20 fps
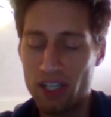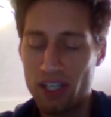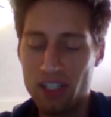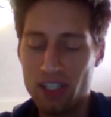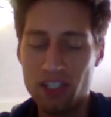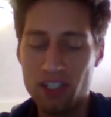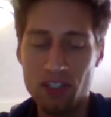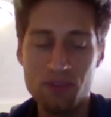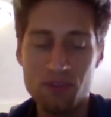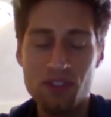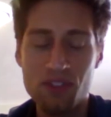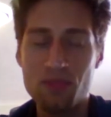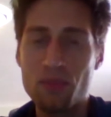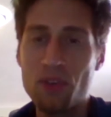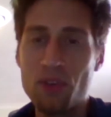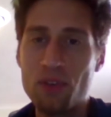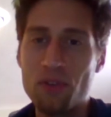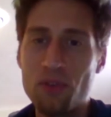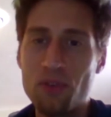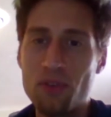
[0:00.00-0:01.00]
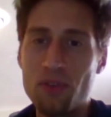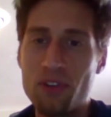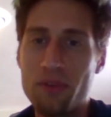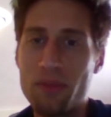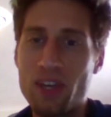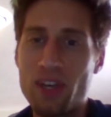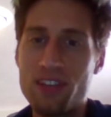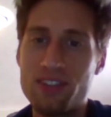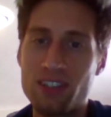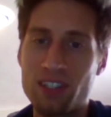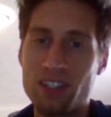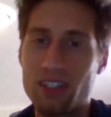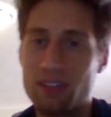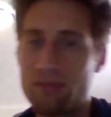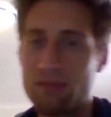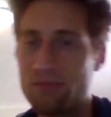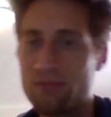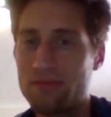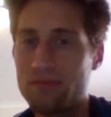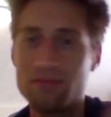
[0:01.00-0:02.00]
you know, smooth,
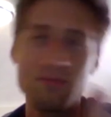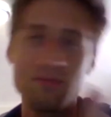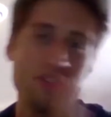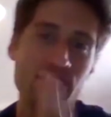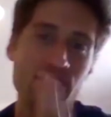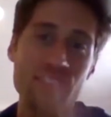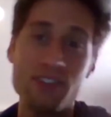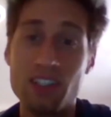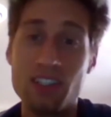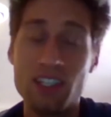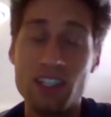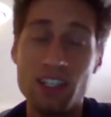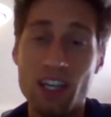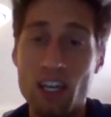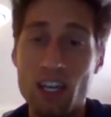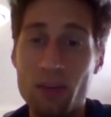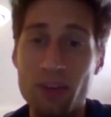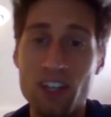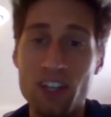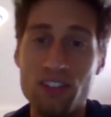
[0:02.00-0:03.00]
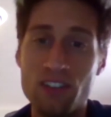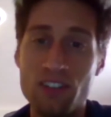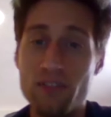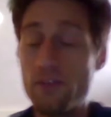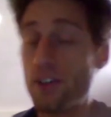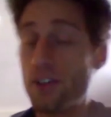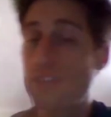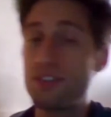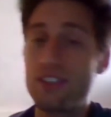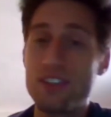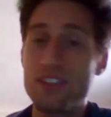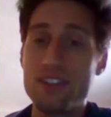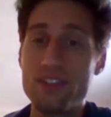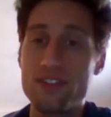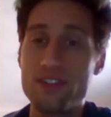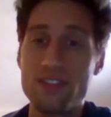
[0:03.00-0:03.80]
amazing Disney animation versus?